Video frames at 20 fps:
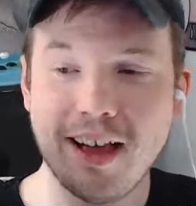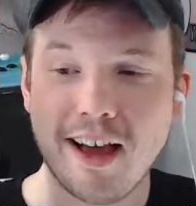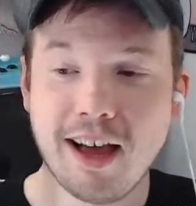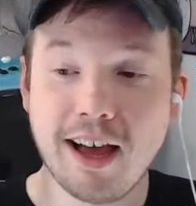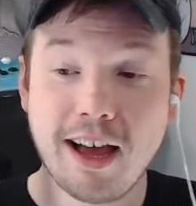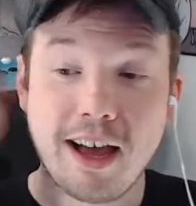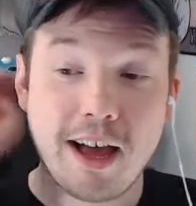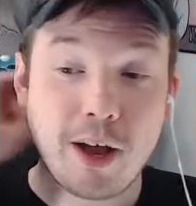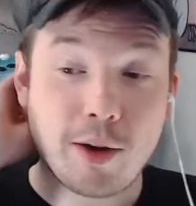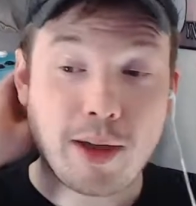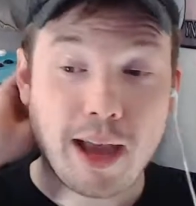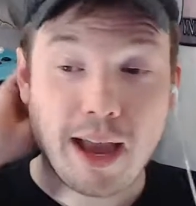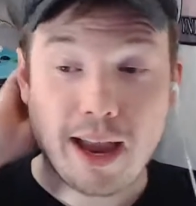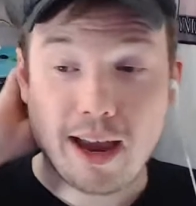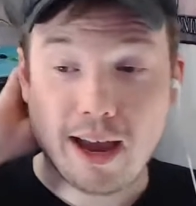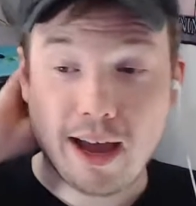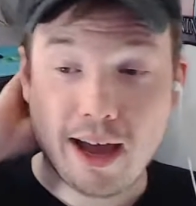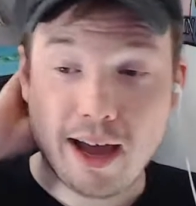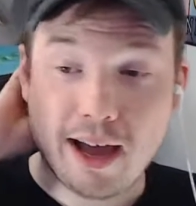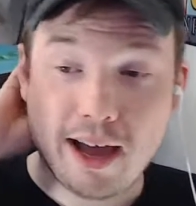
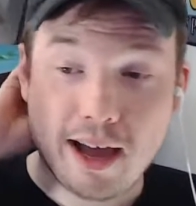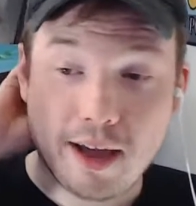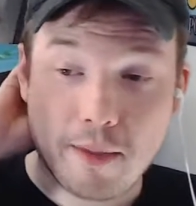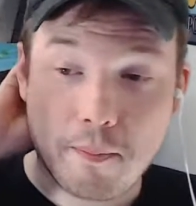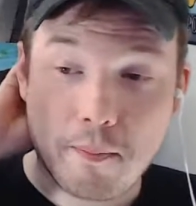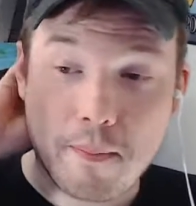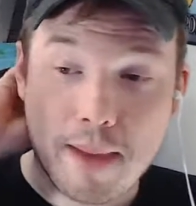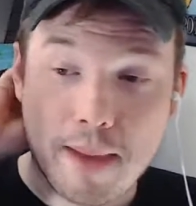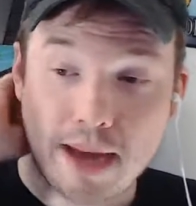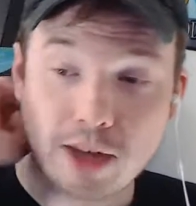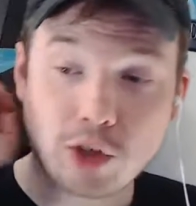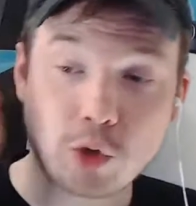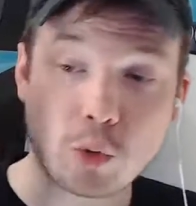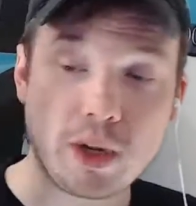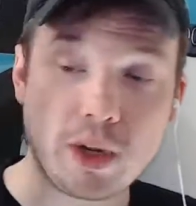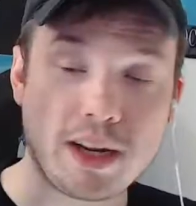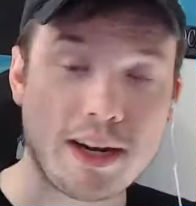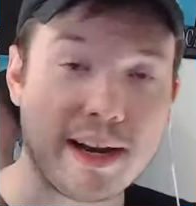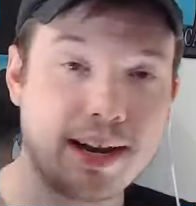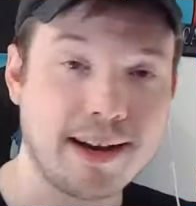Okay, May
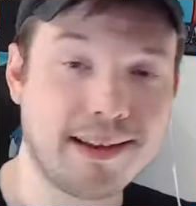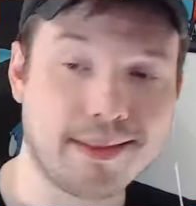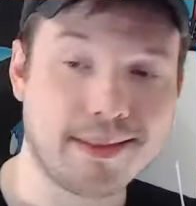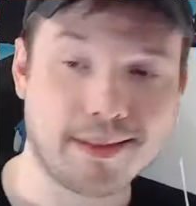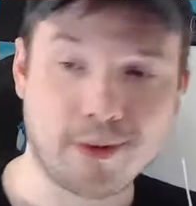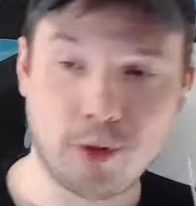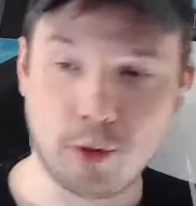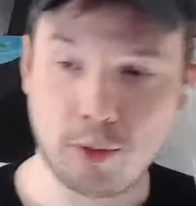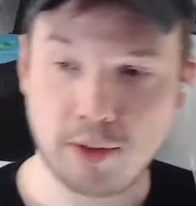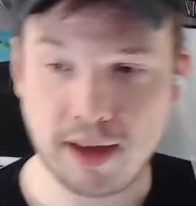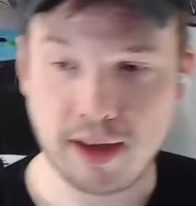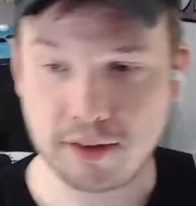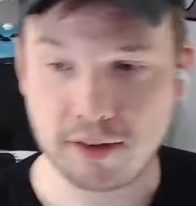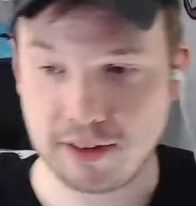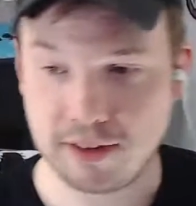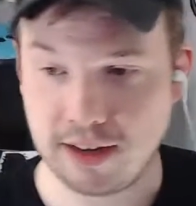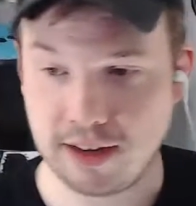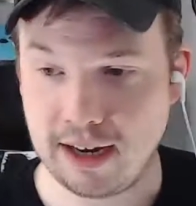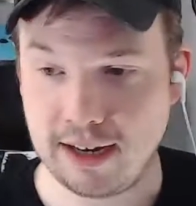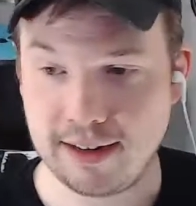29th,
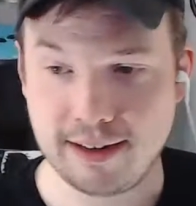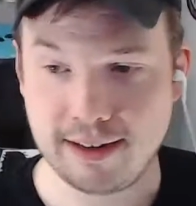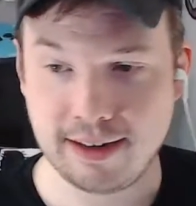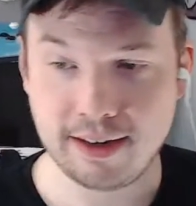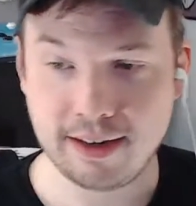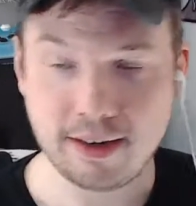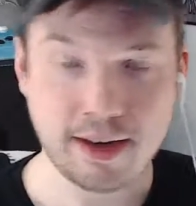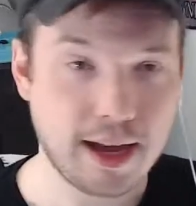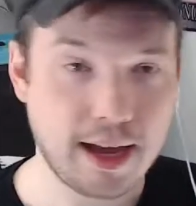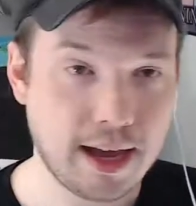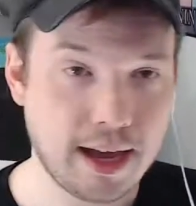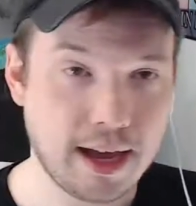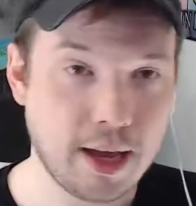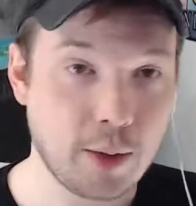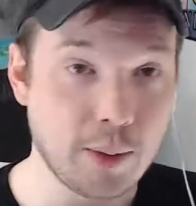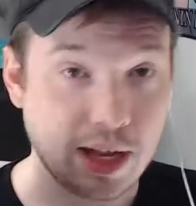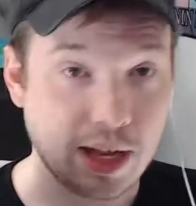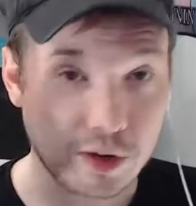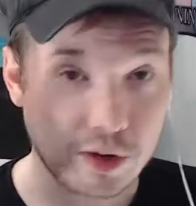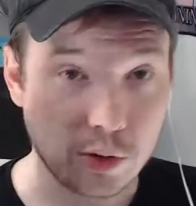2018. We
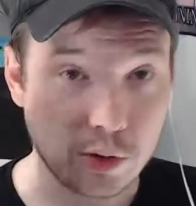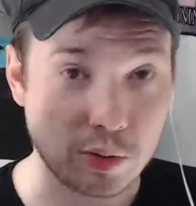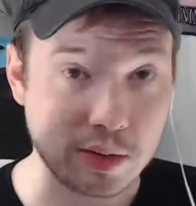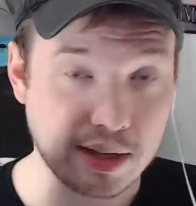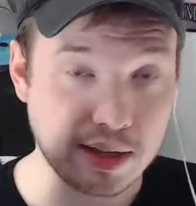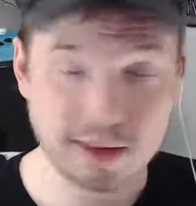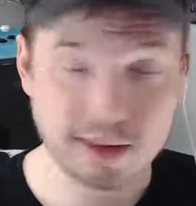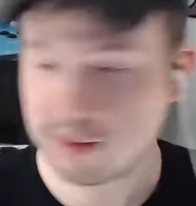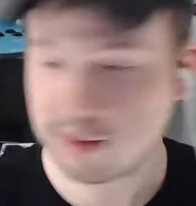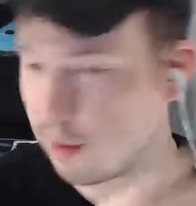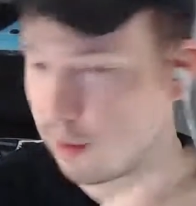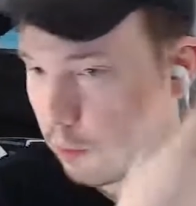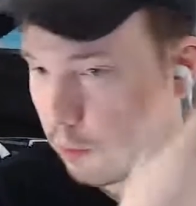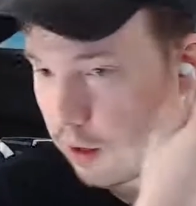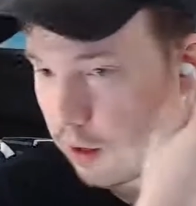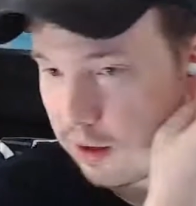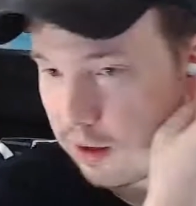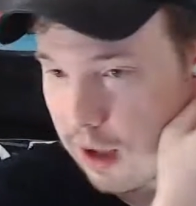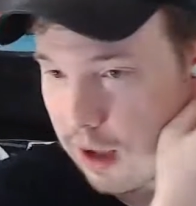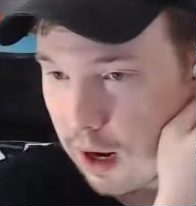got two things that we're
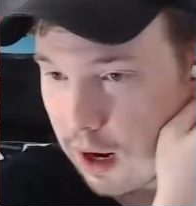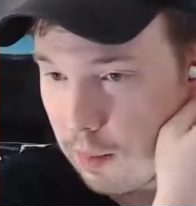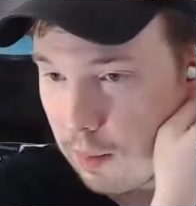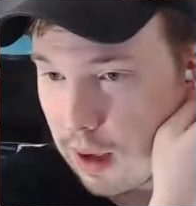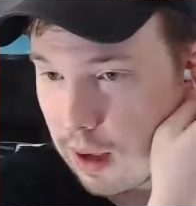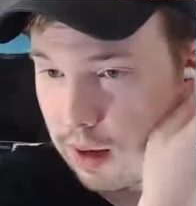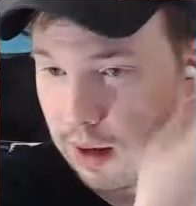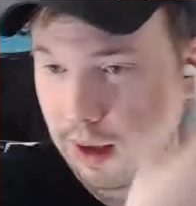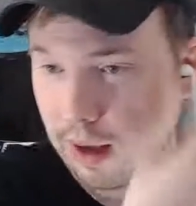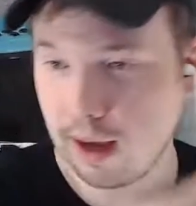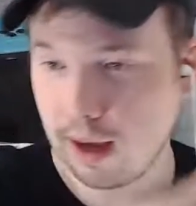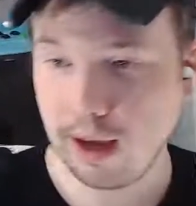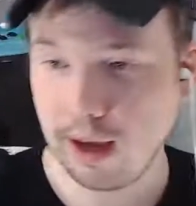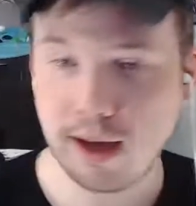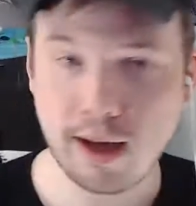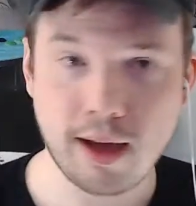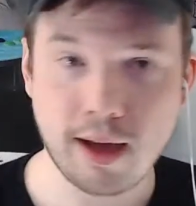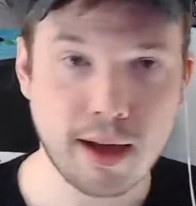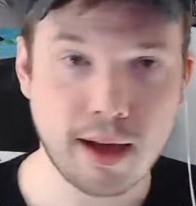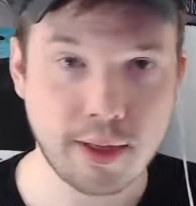going to talk
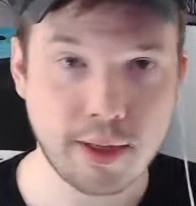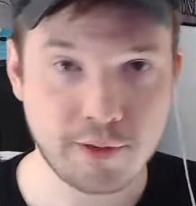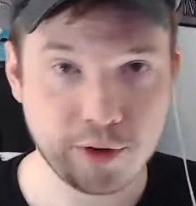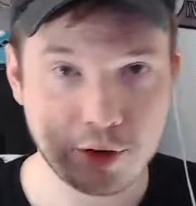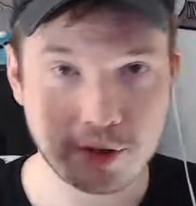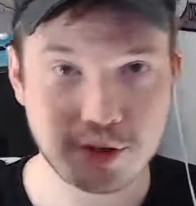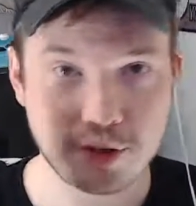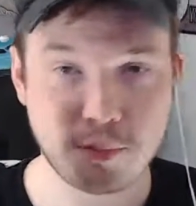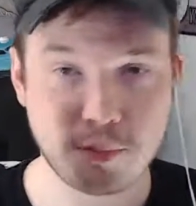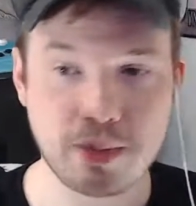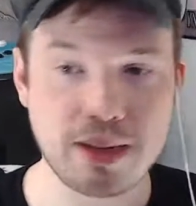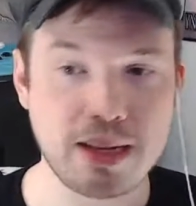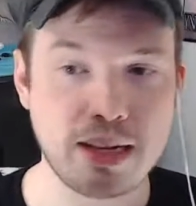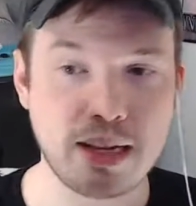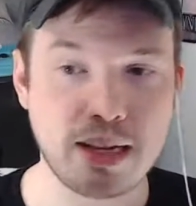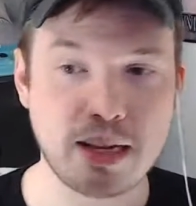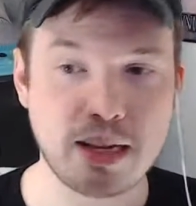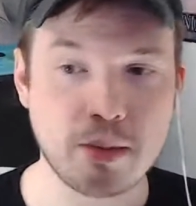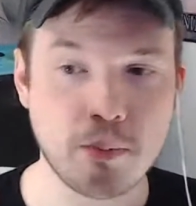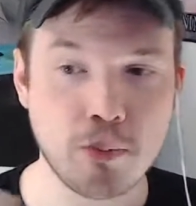about. The first
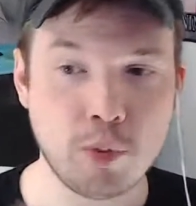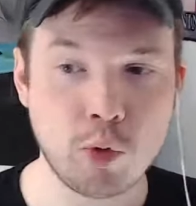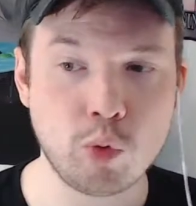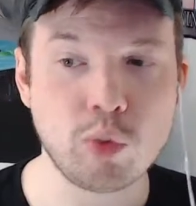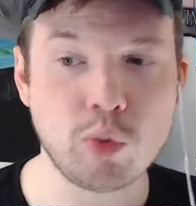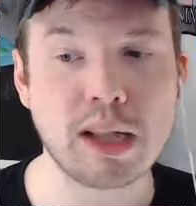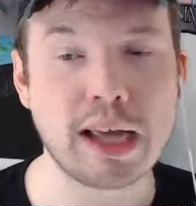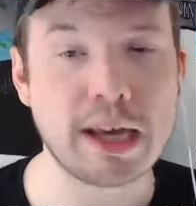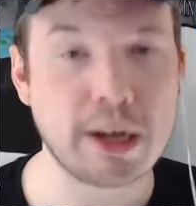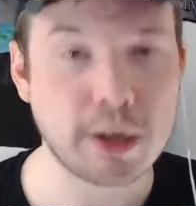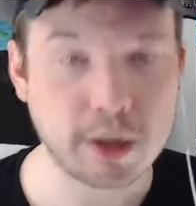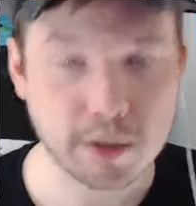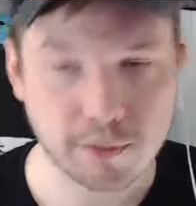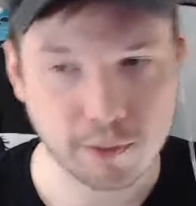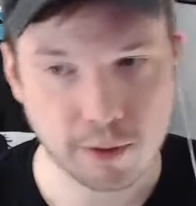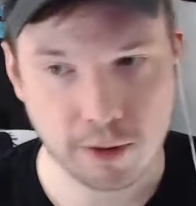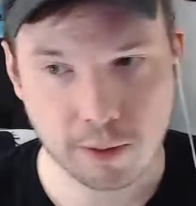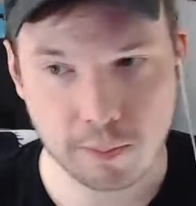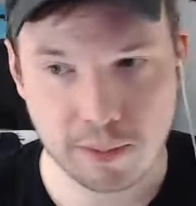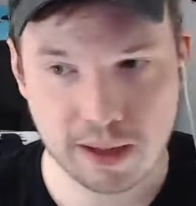being Moonlighter
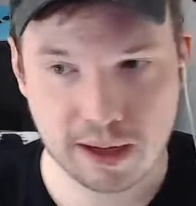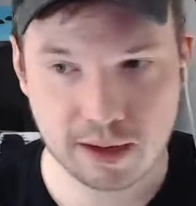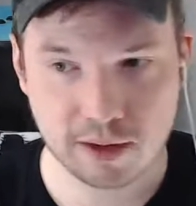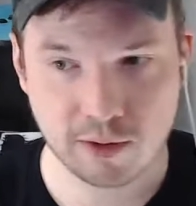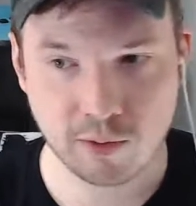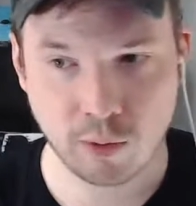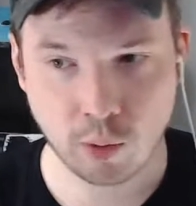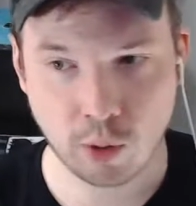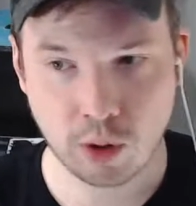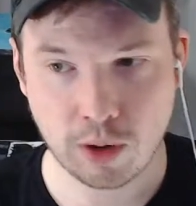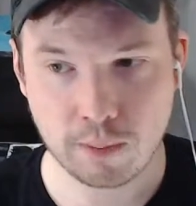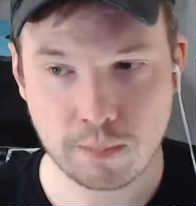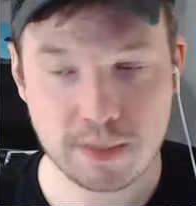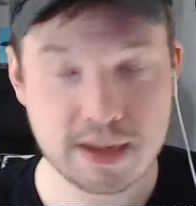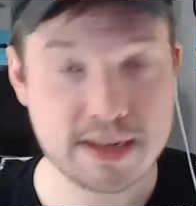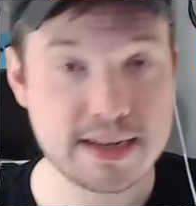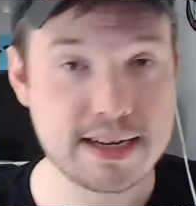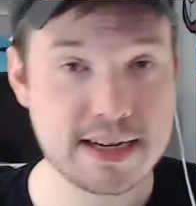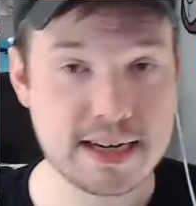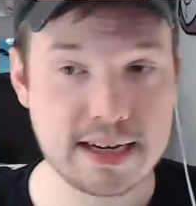for the PS4,
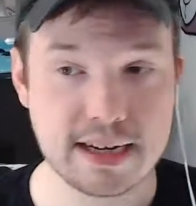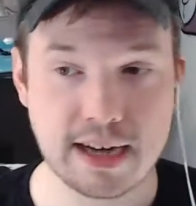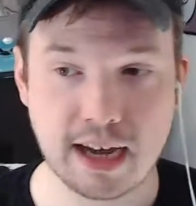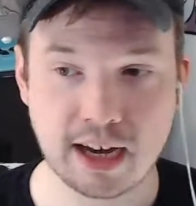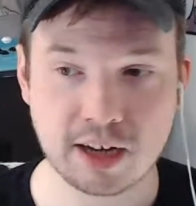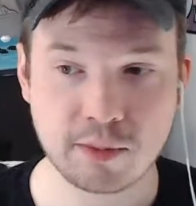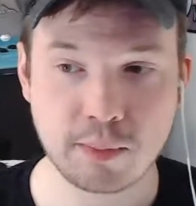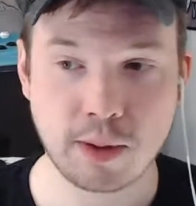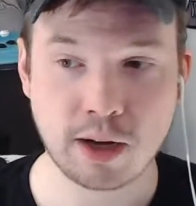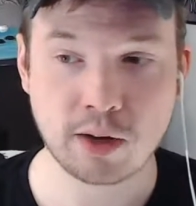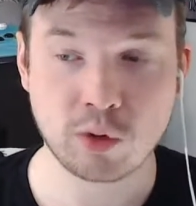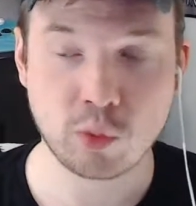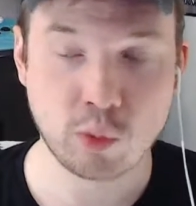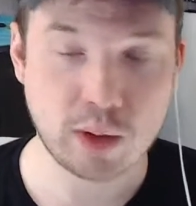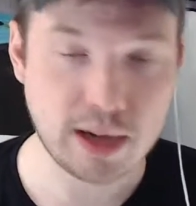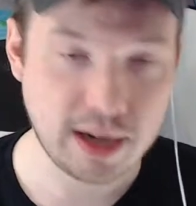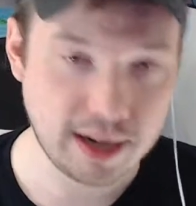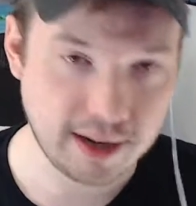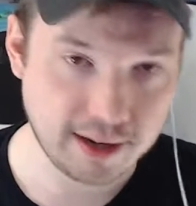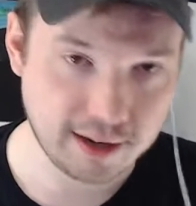PC, Xbox
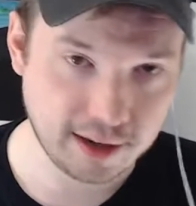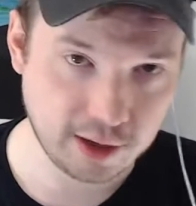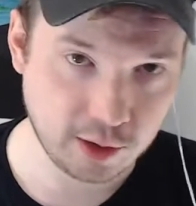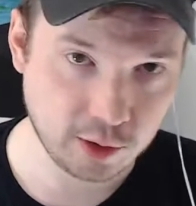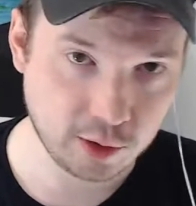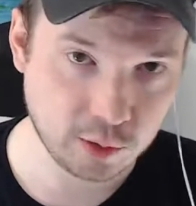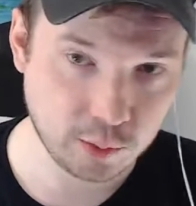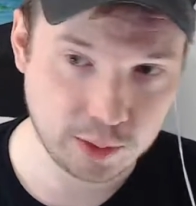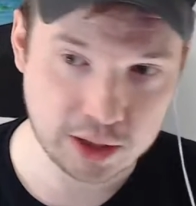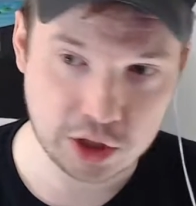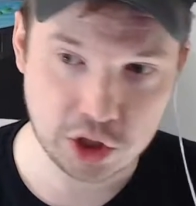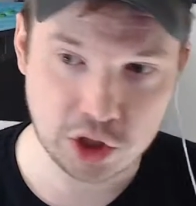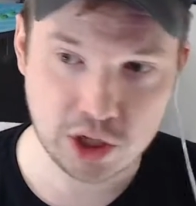One, and Nintendo Switch.